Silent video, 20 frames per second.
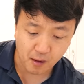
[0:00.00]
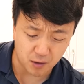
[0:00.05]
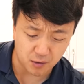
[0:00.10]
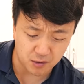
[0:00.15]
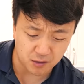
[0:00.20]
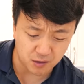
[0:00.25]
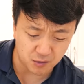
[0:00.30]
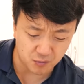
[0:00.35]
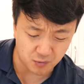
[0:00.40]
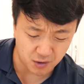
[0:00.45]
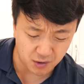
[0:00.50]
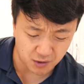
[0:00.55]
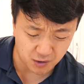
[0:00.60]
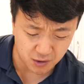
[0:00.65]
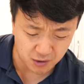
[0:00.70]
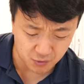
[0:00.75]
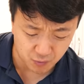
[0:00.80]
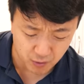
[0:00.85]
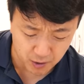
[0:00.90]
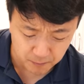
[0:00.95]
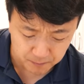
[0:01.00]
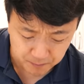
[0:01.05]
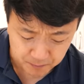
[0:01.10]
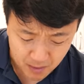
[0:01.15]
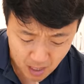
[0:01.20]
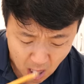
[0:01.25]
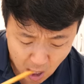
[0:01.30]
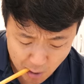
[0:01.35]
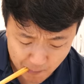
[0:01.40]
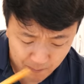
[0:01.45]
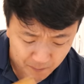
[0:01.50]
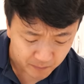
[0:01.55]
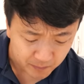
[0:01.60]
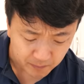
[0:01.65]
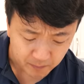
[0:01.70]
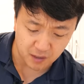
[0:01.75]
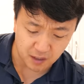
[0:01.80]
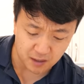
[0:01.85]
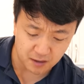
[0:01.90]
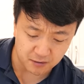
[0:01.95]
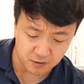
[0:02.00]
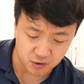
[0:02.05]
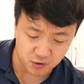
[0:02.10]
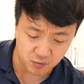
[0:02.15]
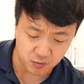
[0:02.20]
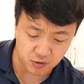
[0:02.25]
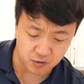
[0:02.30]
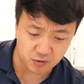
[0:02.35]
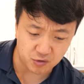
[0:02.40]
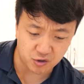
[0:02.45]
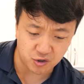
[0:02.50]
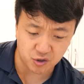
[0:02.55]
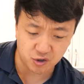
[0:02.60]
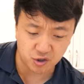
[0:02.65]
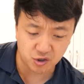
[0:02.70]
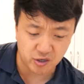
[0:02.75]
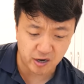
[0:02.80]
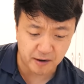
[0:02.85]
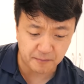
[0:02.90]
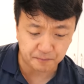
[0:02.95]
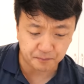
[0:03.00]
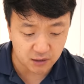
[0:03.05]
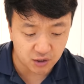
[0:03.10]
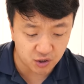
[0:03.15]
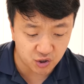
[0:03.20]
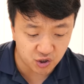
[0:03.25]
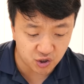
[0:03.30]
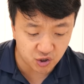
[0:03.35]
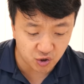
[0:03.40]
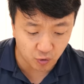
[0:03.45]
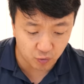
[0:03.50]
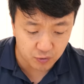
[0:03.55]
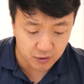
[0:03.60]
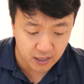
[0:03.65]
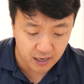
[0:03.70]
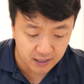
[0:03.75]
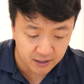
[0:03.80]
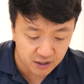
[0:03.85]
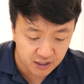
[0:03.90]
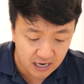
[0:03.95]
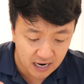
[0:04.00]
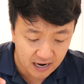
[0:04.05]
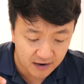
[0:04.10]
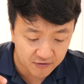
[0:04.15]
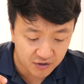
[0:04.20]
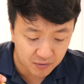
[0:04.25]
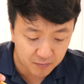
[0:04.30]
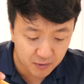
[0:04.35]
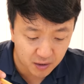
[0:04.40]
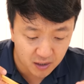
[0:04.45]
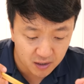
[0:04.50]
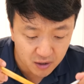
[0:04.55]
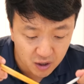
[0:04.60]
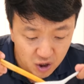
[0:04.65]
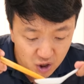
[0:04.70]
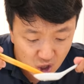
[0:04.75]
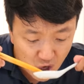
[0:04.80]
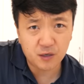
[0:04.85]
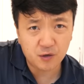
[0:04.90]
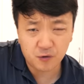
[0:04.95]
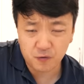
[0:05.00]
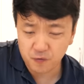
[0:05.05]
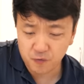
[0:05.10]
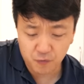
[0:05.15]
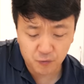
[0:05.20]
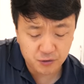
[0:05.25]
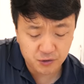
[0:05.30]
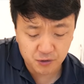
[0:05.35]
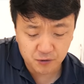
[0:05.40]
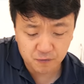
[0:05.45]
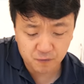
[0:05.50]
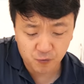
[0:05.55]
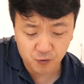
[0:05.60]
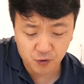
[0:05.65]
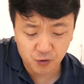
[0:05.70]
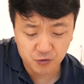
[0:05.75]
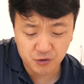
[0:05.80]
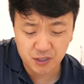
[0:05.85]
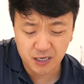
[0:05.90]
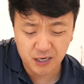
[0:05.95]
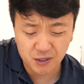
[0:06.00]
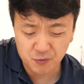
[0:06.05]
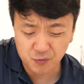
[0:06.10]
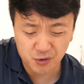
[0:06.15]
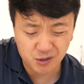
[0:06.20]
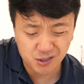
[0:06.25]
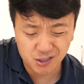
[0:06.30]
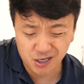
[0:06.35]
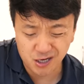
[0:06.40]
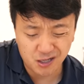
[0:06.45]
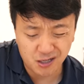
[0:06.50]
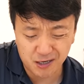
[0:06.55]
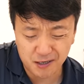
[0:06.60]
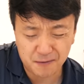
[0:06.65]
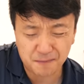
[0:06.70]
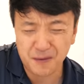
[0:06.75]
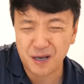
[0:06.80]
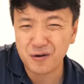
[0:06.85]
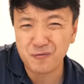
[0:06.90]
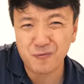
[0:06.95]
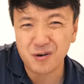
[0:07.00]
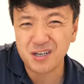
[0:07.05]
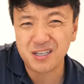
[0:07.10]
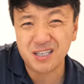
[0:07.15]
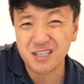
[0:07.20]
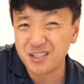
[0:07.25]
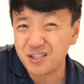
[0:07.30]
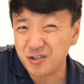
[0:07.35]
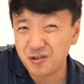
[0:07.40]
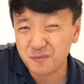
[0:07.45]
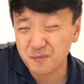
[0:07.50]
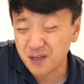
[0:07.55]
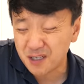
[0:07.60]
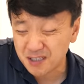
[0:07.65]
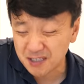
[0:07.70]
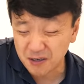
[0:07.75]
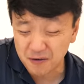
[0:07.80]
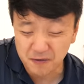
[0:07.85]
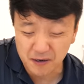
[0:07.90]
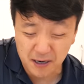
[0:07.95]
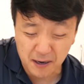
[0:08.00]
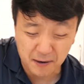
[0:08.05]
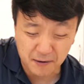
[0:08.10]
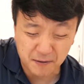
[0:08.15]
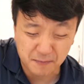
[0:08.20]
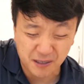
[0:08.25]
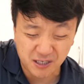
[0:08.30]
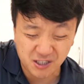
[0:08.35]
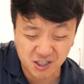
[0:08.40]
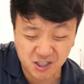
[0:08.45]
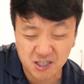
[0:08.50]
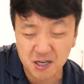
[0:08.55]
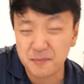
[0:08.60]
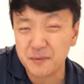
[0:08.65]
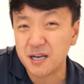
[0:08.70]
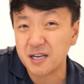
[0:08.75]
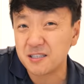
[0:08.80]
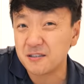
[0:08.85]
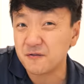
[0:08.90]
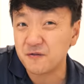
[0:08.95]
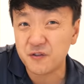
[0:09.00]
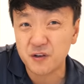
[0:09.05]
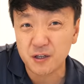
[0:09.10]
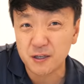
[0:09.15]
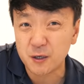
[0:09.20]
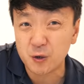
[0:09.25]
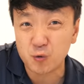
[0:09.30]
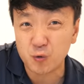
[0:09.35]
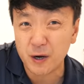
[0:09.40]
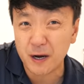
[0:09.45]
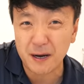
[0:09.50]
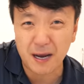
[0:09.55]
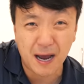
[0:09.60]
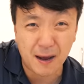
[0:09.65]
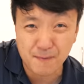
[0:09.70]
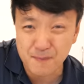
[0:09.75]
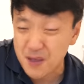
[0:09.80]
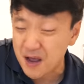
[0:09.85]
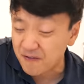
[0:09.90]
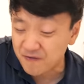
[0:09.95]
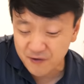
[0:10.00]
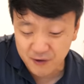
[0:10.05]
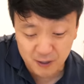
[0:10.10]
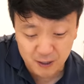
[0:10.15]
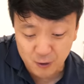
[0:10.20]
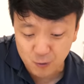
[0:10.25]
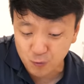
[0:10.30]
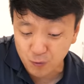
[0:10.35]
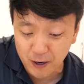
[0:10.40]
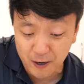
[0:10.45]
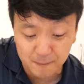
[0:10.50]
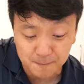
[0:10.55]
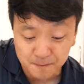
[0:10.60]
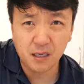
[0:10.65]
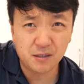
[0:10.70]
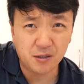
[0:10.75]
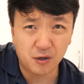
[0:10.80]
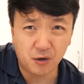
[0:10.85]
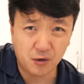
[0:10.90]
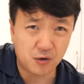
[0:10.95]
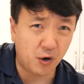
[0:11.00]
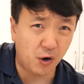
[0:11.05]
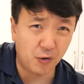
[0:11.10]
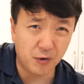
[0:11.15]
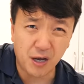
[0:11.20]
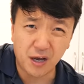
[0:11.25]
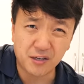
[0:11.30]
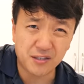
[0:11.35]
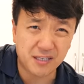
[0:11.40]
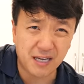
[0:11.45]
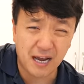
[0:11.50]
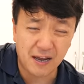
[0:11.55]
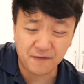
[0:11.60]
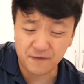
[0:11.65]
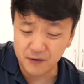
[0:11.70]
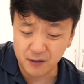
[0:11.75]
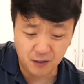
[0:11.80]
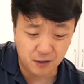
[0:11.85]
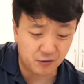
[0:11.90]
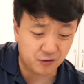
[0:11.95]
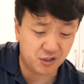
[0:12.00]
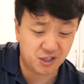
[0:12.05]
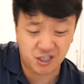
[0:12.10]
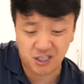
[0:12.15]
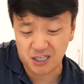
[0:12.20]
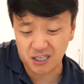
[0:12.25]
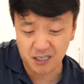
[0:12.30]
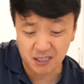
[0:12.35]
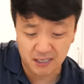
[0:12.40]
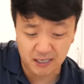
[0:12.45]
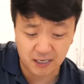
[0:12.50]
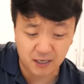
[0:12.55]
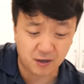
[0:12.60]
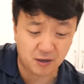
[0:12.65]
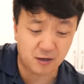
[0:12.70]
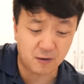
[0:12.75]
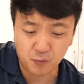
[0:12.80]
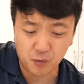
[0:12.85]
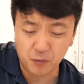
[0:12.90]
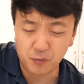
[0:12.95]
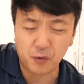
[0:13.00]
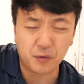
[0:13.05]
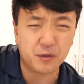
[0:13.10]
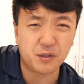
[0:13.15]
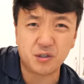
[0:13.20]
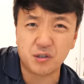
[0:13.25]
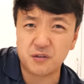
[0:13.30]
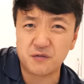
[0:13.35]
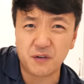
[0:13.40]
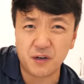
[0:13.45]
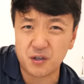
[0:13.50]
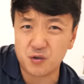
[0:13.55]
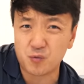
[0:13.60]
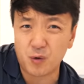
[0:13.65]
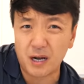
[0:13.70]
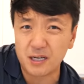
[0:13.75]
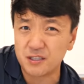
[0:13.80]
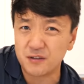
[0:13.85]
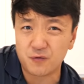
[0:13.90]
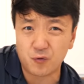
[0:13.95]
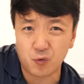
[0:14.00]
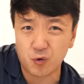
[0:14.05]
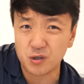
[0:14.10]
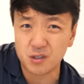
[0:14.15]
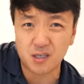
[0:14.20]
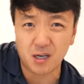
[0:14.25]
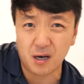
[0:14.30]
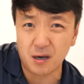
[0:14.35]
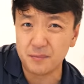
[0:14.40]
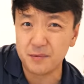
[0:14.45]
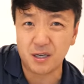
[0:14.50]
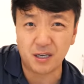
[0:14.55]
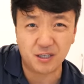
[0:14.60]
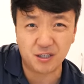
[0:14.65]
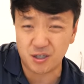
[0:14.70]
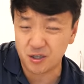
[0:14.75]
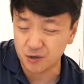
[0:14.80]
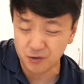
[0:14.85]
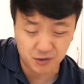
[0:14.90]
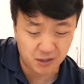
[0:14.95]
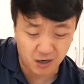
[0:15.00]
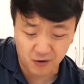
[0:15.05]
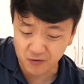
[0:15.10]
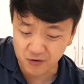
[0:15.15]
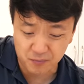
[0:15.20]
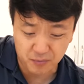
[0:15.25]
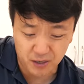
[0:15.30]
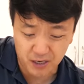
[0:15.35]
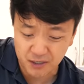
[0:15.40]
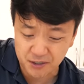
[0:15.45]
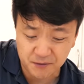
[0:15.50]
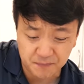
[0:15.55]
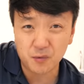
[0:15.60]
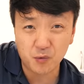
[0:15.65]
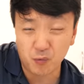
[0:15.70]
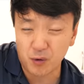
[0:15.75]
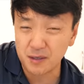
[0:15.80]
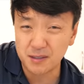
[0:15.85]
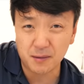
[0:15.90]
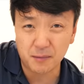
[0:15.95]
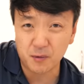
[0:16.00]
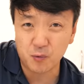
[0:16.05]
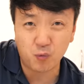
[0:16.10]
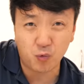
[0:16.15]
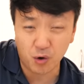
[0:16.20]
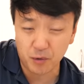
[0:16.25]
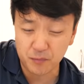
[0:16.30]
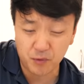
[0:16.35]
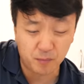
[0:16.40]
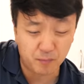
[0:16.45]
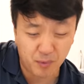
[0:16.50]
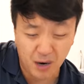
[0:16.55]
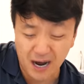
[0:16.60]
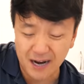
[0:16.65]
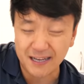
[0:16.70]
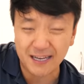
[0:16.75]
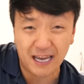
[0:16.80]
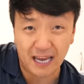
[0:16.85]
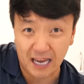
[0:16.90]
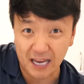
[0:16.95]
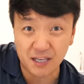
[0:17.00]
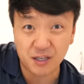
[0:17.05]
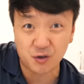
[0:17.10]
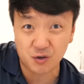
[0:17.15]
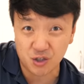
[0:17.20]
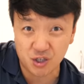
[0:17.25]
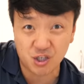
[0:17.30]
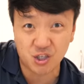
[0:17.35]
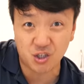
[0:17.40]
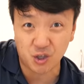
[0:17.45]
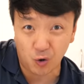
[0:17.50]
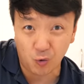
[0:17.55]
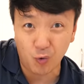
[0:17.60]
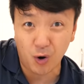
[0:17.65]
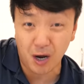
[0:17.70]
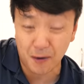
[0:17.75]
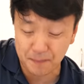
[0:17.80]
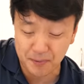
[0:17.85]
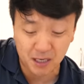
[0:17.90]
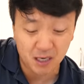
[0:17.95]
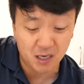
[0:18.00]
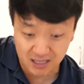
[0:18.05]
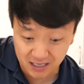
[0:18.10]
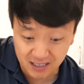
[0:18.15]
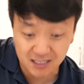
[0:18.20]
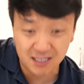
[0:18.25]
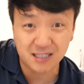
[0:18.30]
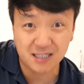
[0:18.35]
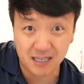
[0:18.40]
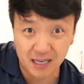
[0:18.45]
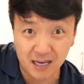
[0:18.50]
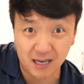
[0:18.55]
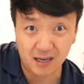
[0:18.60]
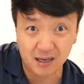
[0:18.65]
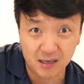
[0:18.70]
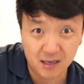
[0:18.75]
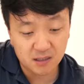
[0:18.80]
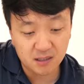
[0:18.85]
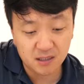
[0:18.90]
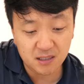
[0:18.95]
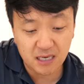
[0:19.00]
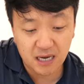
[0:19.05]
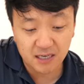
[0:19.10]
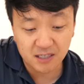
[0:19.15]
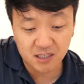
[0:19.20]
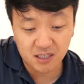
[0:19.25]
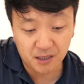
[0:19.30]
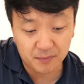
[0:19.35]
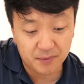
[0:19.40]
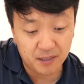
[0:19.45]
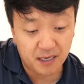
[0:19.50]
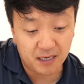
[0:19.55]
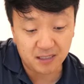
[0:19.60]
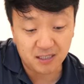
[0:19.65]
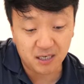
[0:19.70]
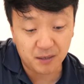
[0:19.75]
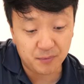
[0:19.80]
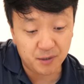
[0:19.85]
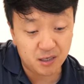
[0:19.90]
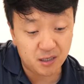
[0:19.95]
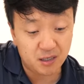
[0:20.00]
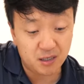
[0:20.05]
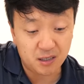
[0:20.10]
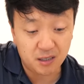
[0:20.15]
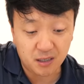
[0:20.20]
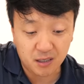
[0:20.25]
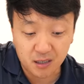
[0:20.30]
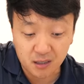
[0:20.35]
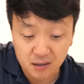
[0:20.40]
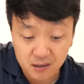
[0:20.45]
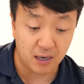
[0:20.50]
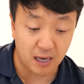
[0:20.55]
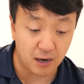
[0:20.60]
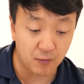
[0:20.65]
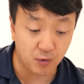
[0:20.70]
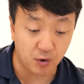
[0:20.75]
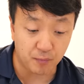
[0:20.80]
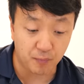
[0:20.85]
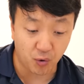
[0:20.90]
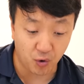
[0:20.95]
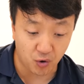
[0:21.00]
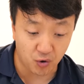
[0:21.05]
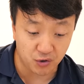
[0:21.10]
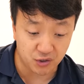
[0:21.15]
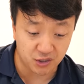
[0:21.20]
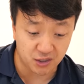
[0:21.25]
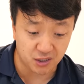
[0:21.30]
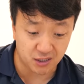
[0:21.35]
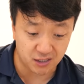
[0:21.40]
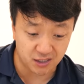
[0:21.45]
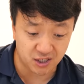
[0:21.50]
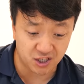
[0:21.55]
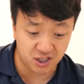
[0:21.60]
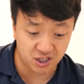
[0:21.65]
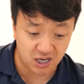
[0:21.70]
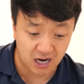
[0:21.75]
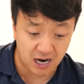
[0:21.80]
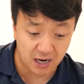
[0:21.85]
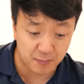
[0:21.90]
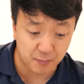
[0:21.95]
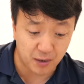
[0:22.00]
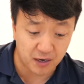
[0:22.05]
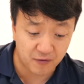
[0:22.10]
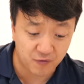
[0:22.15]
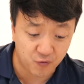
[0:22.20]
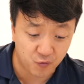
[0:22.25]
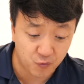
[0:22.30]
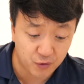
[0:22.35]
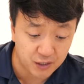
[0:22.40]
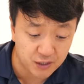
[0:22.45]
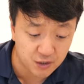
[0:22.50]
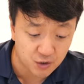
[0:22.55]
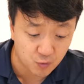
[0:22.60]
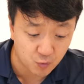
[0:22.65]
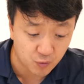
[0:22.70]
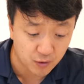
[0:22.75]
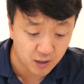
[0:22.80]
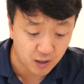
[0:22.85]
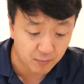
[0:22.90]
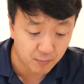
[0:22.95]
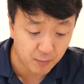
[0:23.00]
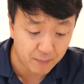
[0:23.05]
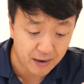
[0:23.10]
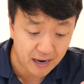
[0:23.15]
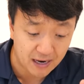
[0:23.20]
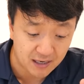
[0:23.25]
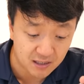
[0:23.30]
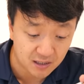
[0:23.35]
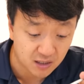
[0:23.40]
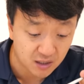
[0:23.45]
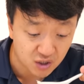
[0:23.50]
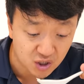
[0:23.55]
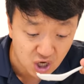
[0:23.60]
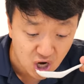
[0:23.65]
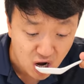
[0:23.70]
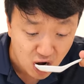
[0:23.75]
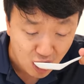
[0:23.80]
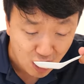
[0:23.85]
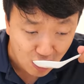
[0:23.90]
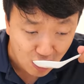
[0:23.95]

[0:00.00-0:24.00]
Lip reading: Oh, this is really good as well. Again, this is one of those dishes that it's just so nice to have something like this in your freezer for those days where you're just kind of like, I don't want to eat too much. My stomach isn't feeling great. I'm not feeling great. It's a little cold outside. I'm feeling a little chilly. Or when you just finish watching Forrest Gump, you get chills all over the place. You want something to warm your body and your soul up. This is it. This is not something I typically eat, but I will personally stock my freezer with a couple packs of this.